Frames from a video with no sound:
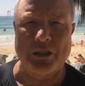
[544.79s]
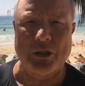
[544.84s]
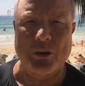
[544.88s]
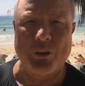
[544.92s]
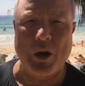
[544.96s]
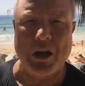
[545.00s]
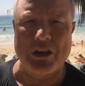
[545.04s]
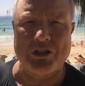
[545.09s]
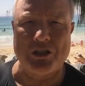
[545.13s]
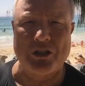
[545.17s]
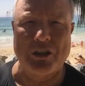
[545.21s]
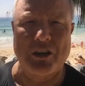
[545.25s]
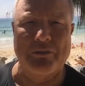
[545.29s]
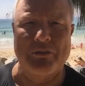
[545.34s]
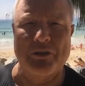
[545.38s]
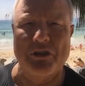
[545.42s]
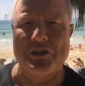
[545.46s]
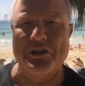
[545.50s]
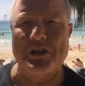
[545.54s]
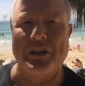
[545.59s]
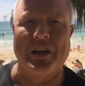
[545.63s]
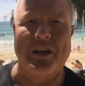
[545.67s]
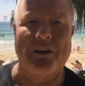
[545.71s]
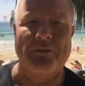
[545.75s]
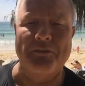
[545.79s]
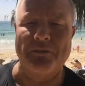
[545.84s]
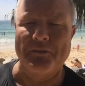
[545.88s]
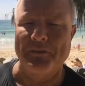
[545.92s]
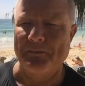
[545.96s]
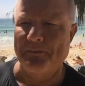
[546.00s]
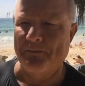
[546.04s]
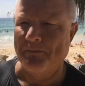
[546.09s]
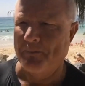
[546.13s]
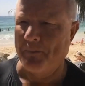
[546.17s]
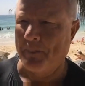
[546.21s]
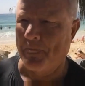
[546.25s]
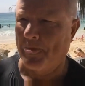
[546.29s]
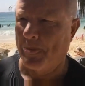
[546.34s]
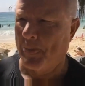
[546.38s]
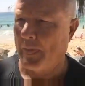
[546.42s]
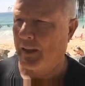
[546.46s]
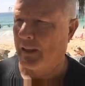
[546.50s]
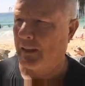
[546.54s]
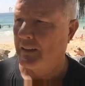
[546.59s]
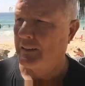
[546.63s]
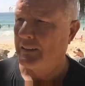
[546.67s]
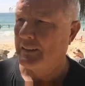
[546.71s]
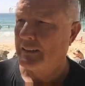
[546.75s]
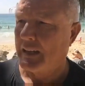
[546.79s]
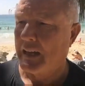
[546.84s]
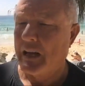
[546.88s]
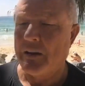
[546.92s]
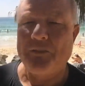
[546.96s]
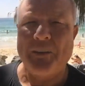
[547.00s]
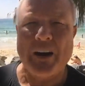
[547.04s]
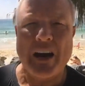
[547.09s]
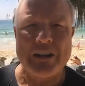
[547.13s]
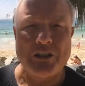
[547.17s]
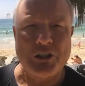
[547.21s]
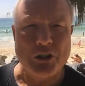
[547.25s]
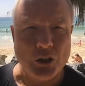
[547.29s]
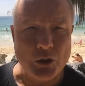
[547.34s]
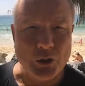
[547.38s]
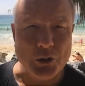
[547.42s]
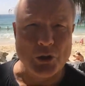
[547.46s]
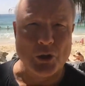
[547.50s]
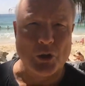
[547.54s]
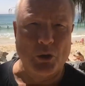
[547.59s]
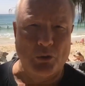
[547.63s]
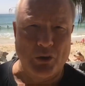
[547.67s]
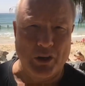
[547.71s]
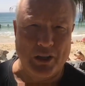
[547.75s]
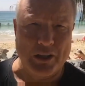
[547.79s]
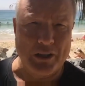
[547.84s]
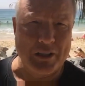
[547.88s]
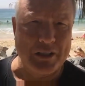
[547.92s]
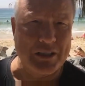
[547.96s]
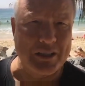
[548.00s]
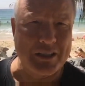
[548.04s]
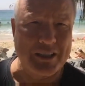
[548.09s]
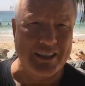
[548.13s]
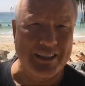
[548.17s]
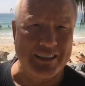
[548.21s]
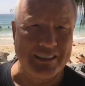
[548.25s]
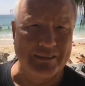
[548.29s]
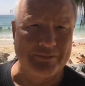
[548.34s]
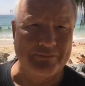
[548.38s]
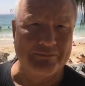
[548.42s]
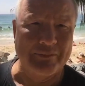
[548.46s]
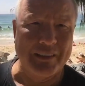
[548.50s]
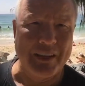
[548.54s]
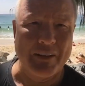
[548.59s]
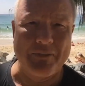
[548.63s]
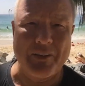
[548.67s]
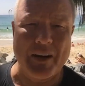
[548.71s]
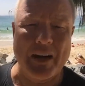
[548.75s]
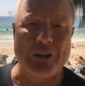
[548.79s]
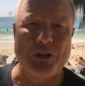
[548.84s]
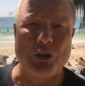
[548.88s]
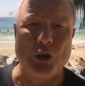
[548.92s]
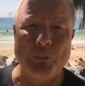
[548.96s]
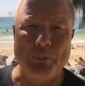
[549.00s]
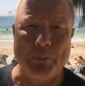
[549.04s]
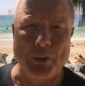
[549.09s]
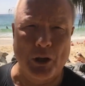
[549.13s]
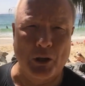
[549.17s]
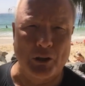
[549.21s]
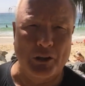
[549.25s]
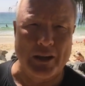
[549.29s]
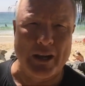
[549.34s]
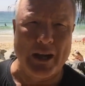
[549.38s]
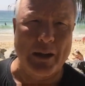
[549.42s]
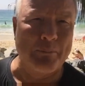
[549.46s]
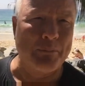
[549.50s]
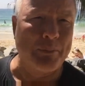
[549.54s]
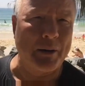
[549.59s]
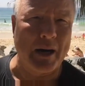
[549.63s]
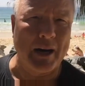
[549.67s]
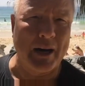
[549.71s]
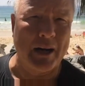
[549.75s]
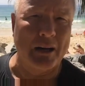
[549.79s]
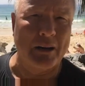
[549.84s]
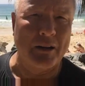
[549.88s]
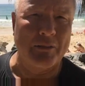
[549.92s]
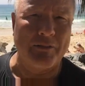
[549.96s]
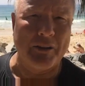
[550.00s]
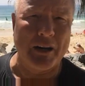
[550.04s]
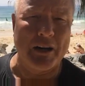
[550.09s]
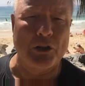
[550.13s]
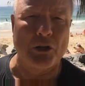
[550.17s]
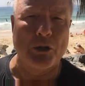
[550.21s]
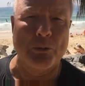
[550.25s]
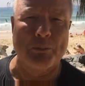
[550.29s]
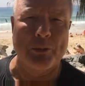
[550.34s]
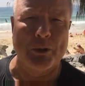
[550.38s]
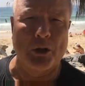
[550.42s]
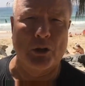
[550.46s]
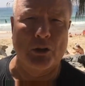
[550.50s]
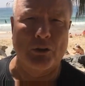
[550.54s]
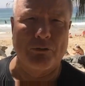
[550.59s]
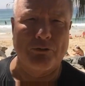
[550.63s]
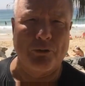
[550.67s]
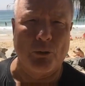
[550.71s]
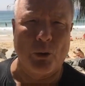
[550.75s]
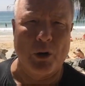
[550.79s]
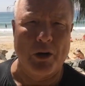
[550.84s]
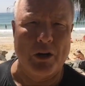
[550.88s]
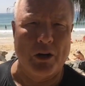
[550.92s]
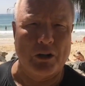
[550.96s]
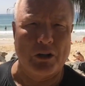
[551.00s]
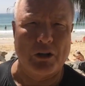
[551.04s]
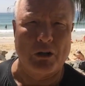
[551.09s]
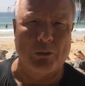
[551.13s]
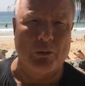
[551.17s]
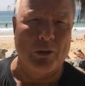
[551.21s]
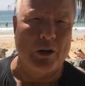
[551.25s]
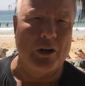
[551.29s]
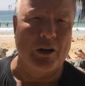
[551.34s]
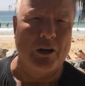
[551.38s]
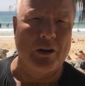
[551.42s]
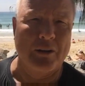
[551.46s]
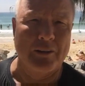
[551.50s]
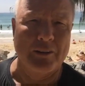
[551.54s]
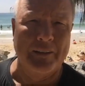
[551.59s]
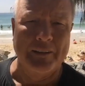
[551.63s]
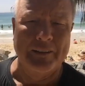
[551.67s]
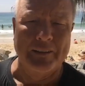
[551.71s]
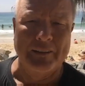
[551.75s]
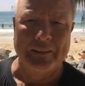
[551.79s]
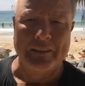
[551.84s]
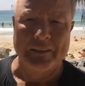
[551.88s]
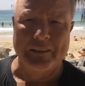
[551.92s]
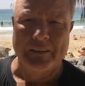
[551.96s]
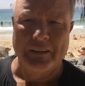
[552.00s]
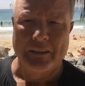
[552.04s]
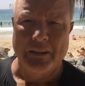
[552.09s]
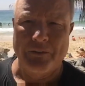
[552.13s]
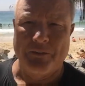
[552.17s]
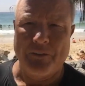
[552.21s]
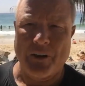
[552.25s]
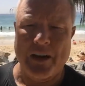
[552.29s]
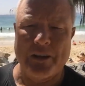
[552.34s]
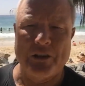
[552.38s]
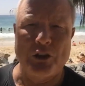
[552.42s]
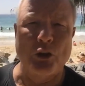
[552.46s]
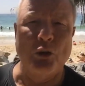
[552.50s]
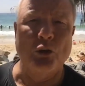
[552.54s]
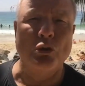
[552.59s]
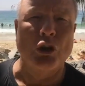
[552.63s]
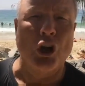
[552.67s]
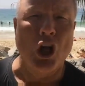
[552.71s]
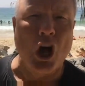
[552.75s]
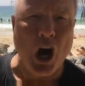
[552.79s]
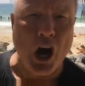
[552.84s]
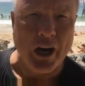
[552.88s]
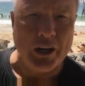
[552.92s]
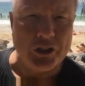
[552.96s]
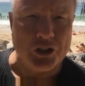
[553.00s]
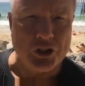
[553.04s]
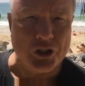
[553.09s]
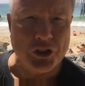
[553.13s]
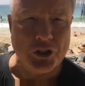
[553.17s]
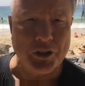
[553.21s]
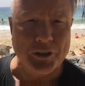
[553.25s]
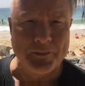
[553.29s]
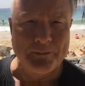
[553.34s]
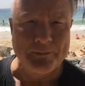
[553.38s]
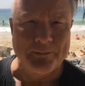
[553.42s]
the question of yourself, if I do do this, if I do build an empire, if I do build a four-year career, if I do launch,